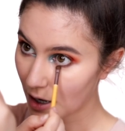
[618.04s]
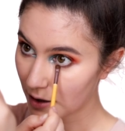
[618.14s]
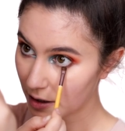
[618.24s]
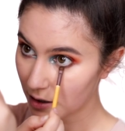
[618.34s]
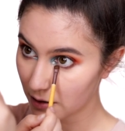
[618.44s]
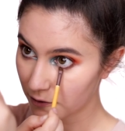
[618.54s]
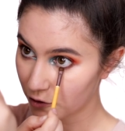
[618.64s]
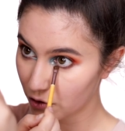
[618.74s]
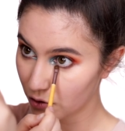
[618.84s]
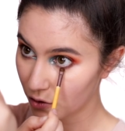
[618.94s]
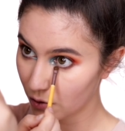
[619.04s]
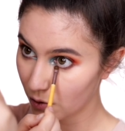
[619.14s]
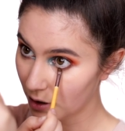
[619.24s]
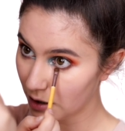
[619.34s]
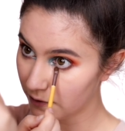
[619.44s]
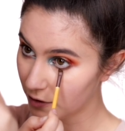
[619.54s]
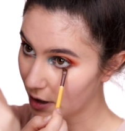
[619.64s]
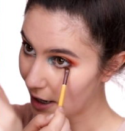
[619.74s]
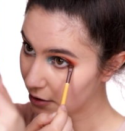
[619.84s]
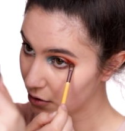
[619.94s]
I think if you
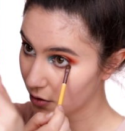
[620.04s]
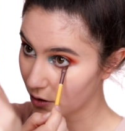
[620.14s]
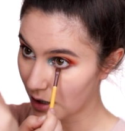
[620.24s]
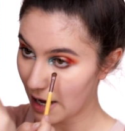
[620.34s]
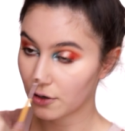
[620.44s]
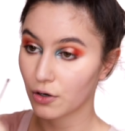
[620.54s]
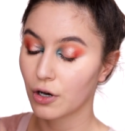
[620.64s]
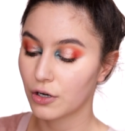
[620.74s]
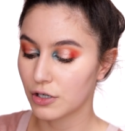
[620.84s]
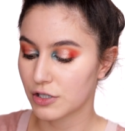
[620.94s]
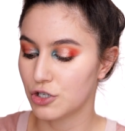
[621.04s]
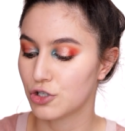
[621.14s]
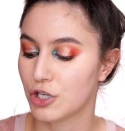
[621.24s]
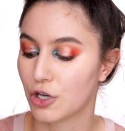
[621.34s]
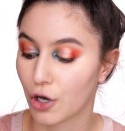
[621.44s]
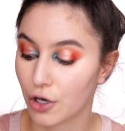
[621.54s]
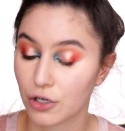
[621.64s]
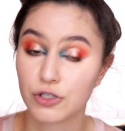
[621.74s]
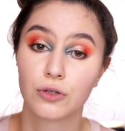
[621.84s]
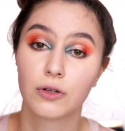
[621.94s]
like your Hakuhodos and your
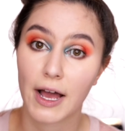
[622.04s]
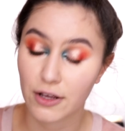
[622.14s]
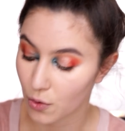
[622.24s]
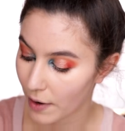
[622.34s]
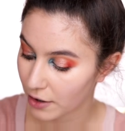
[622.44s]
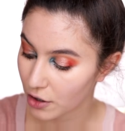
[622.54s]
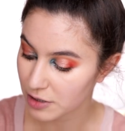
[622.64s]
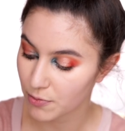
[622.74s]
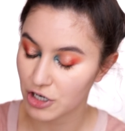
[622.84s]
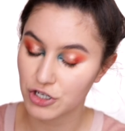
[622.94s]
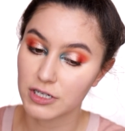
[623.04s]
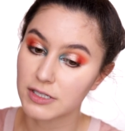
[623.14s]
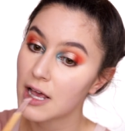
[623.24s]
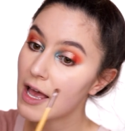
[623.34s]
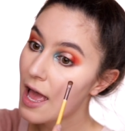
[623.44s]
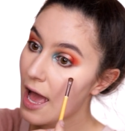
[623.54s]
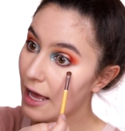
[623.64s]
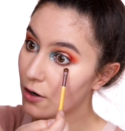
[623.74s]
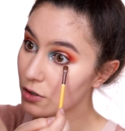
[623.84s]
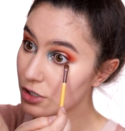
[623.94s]
Chikuhodos, you'll like your Wayne Goss brushes.
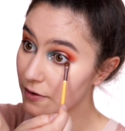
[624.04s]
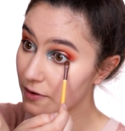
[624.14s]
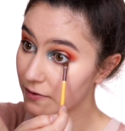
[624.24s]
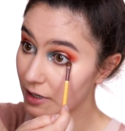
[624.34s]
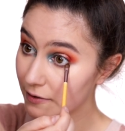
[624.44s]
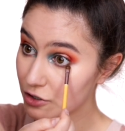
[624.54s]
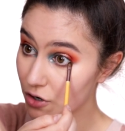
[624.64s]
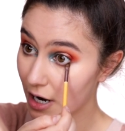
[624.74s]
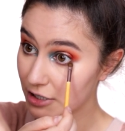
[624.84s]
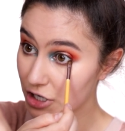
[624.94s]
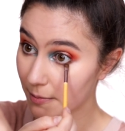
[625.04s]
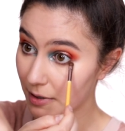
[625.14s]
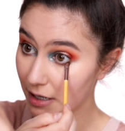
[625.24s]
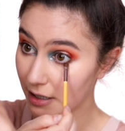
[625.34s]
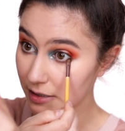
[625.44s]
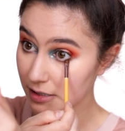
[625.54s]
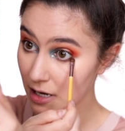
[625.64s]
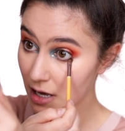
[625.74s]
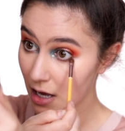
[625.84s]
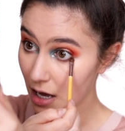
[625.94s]
And also, if you've never tried Japanese
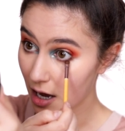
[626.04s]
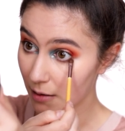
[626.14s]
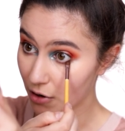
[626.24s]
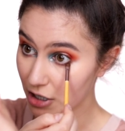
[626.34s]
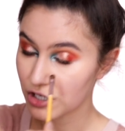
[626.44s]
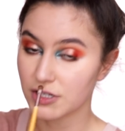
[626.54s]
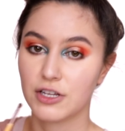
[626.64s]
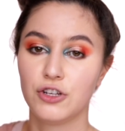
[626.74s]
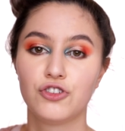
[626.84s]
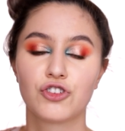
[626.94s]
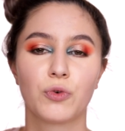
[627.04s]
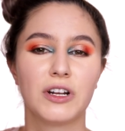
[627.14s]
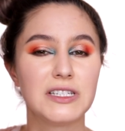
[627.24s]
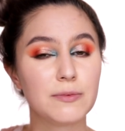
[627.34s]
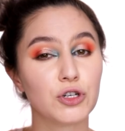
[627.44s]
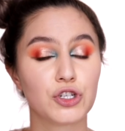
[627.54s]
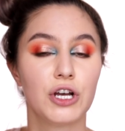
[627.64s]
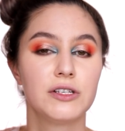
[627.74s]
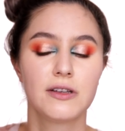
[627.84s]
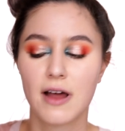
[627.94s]
brushes and you just want to dip your
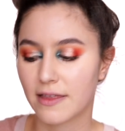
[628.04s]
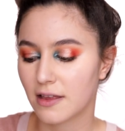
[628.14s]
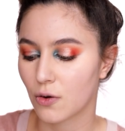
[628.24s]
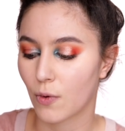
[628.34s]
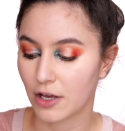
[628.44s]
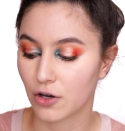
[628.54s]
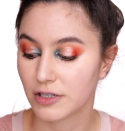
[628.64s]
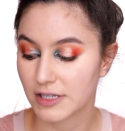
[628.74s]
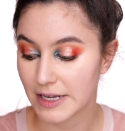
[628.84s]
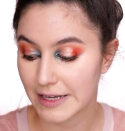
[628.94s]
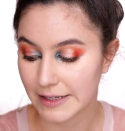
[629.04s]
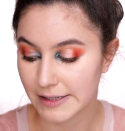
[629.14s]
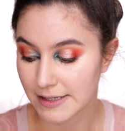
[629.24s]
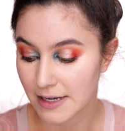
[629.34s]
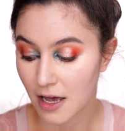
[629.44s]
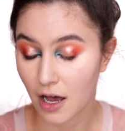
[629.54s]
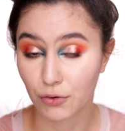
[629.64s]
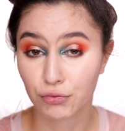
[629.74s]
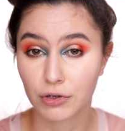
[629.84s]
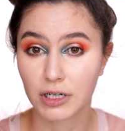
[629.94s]
toes in, I think that Wayne Goss is
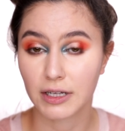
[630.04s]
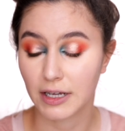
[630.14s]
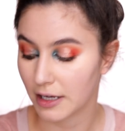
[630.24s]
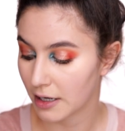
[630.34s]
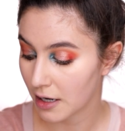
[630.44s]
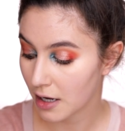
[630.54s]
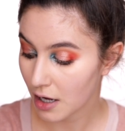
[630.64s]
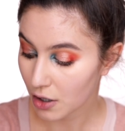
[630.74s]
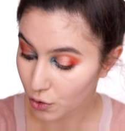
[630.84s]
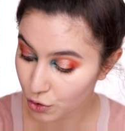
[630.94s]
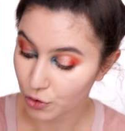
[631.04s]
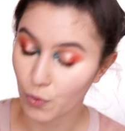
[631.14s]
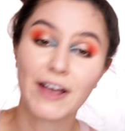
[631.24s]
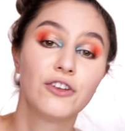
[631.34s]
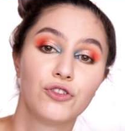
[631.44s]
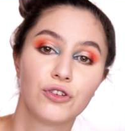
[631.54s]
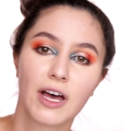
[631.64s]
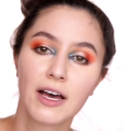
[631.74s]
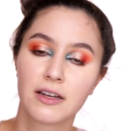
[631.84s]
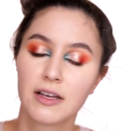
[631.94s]
a really good way to do
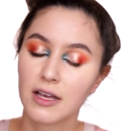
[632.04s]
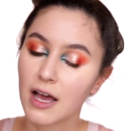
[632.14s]
that.